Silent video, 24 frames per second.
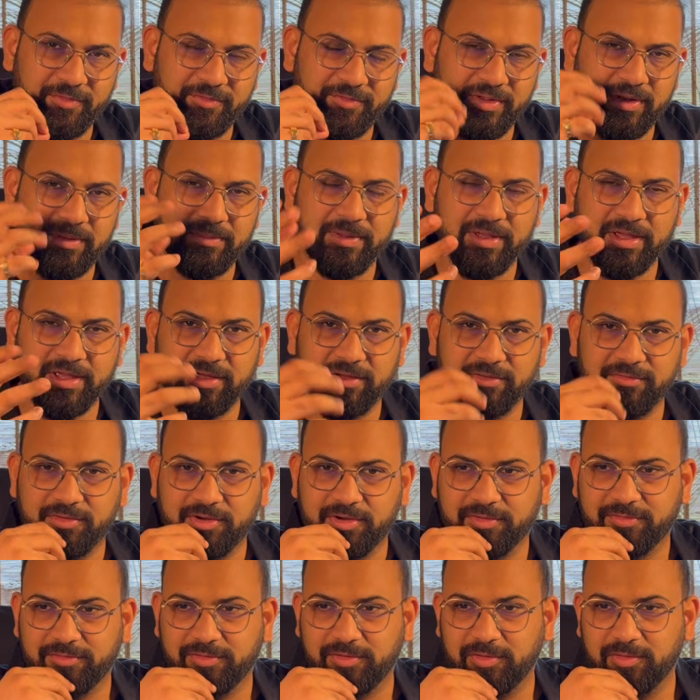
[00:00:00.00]
Filmmaking
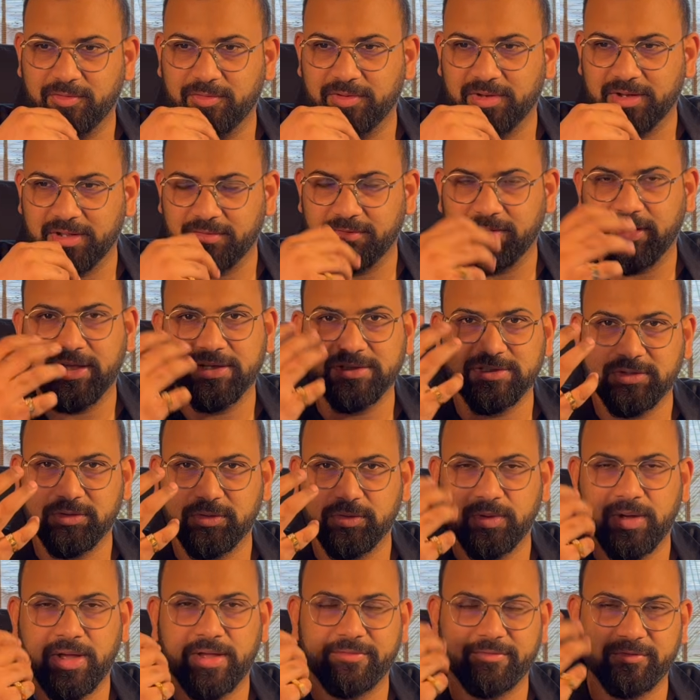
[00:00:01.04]
workflow requires you
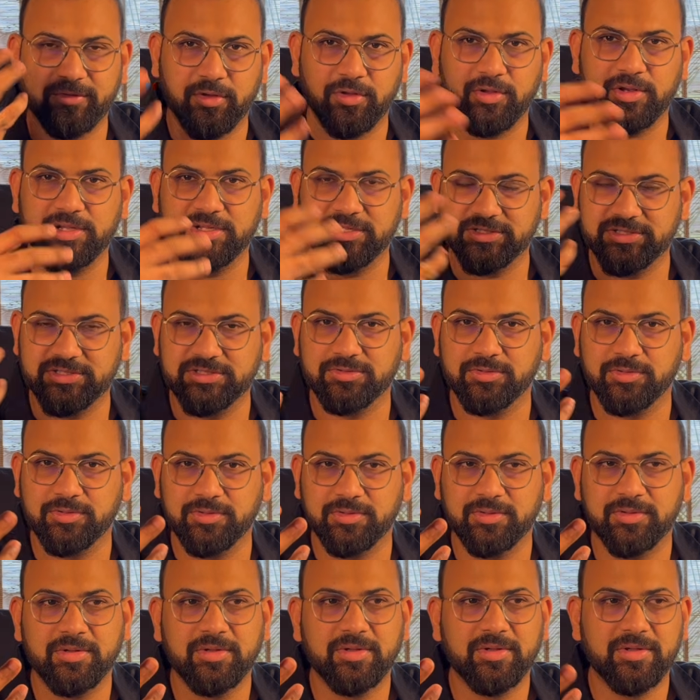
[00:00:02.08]
to have knowledge, so
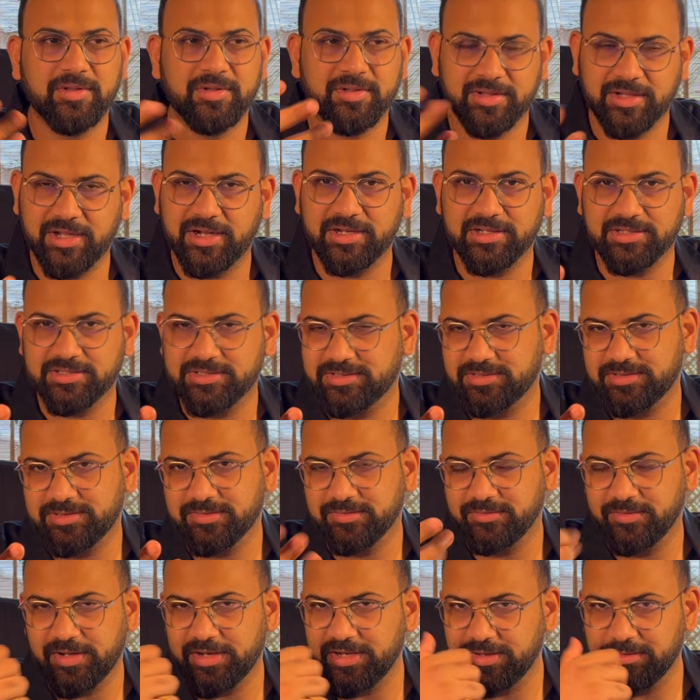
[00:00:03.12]
that is
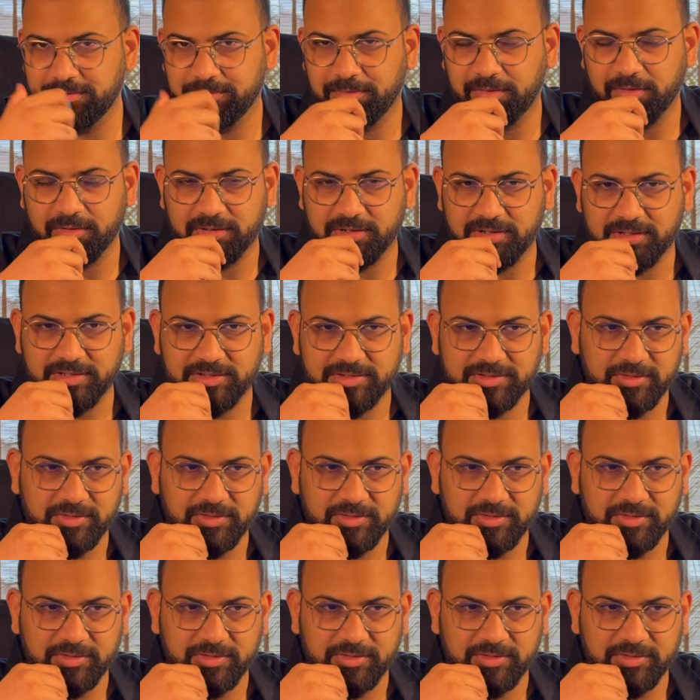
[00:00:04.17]
very important.